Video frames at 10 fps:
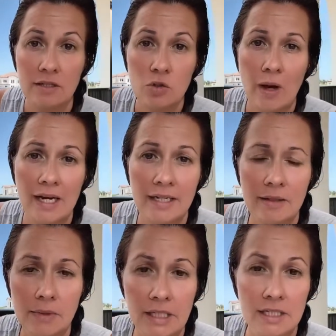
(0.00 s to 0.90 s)
Duality
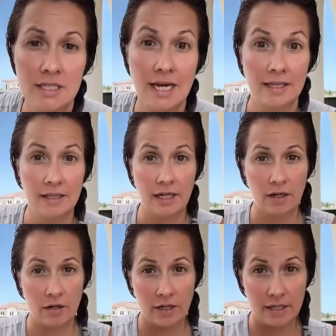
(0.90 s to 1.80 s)
means that
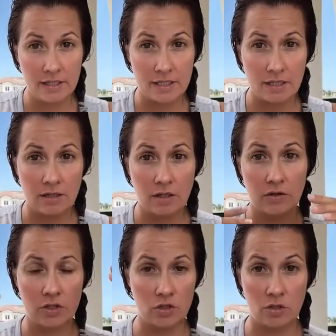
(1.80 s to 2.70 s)
there is
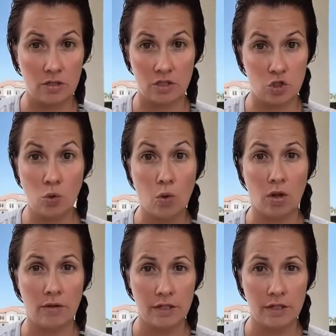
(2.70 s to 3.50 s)
there's there's dual.